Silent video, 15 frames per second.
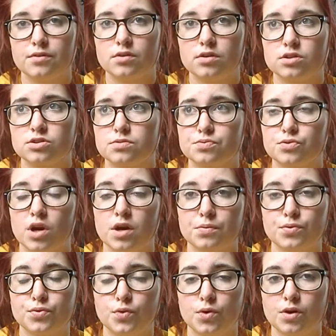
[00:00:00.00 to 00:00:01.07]
subscribers
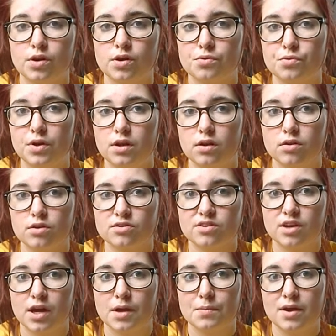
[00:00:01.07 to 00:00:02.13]
for a really long
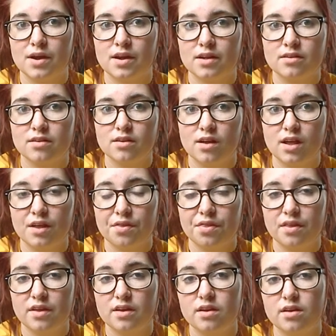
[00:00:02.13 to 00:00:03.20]
time, and I
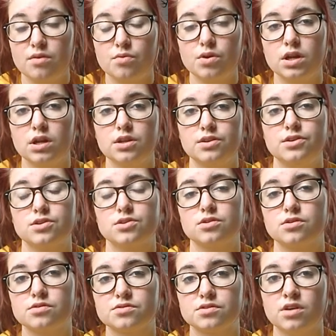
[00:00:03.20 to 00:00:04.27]
think he really
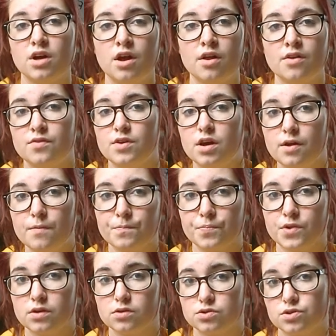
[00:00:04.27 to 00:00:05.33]
deserves
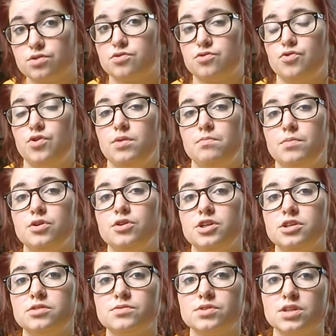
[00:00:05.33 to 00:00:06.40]
those 3
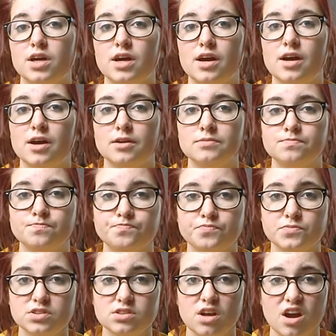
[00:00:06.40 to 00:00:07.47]
millions. And
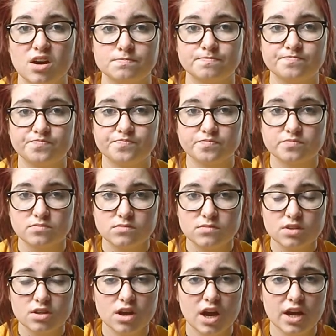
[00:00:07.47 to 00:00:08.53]
yeah,
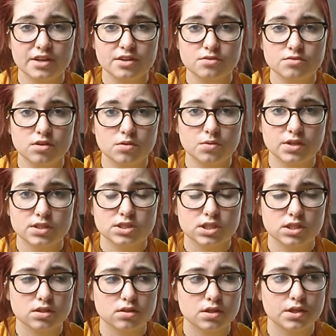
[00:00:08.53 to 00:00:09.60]
I don't know
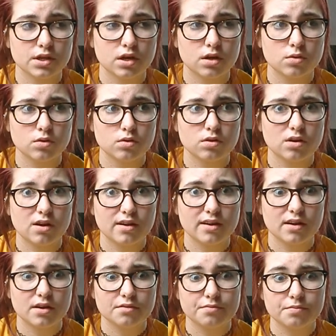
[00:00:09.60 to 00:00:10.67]
exactly how long I
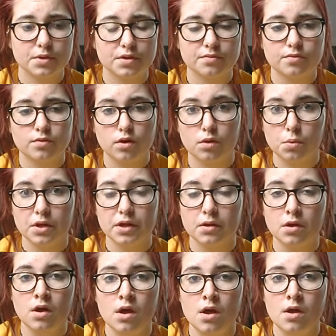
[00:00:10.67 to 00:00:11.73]
have been following
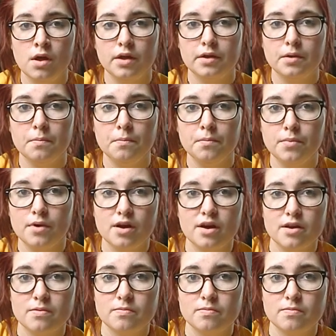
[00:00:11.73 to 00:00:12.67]
him, but